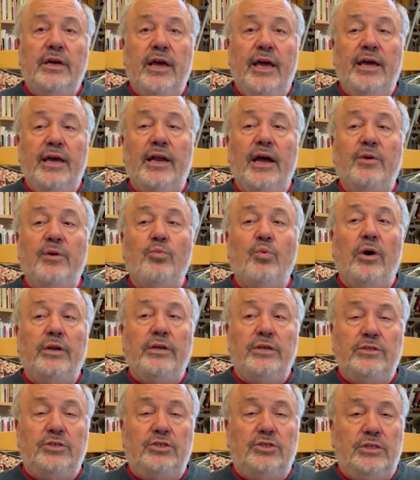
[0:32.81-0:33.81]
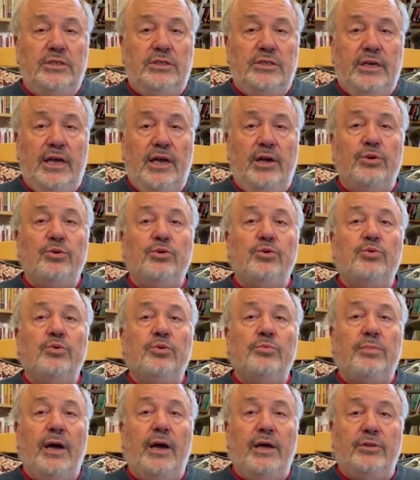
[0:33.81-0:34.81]
And I wanted to tell you
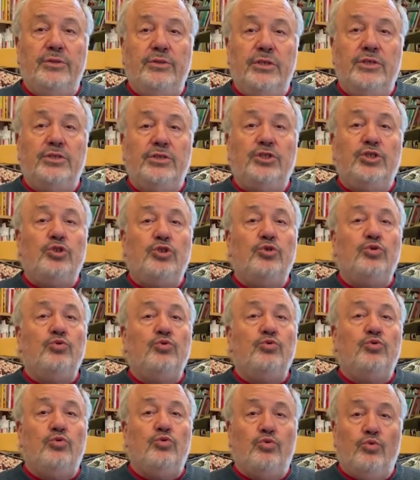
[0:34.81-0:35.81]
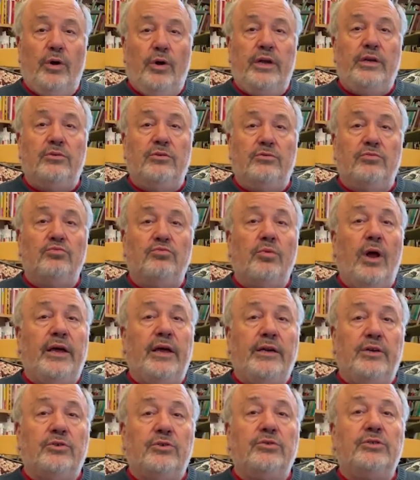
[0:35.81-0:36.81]
about these two great
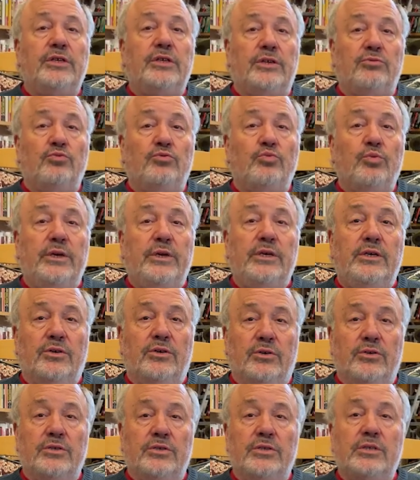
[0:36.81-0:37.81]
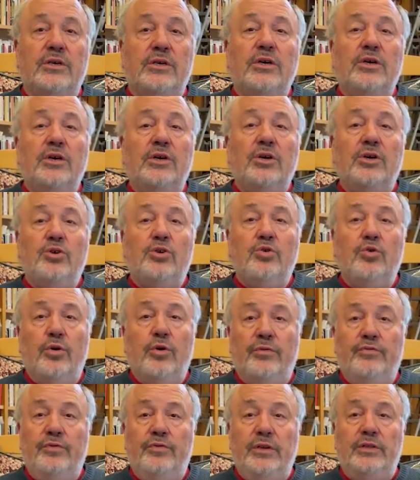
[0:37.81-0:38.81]
writers and readers who are
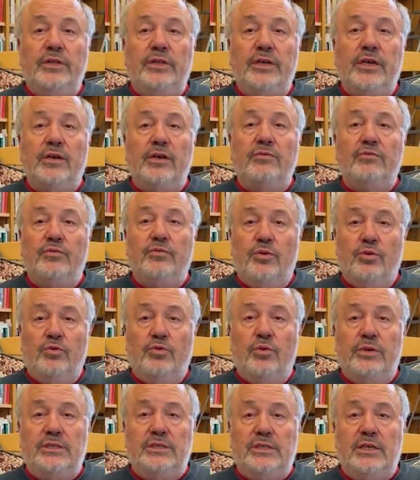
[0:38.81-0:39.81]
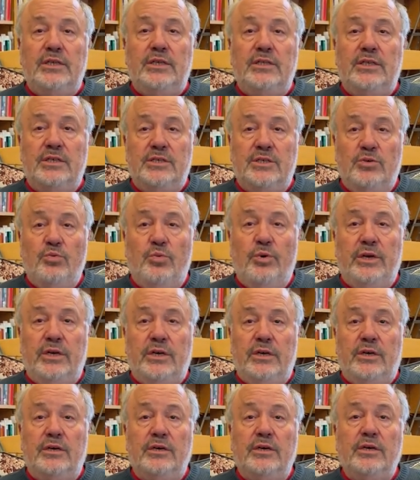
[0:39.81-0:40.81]
filling in for Christy this
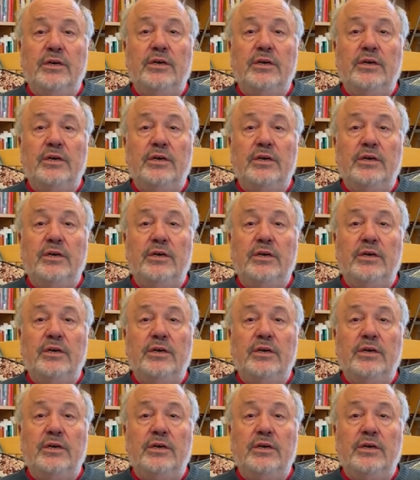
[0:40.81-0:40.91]
week.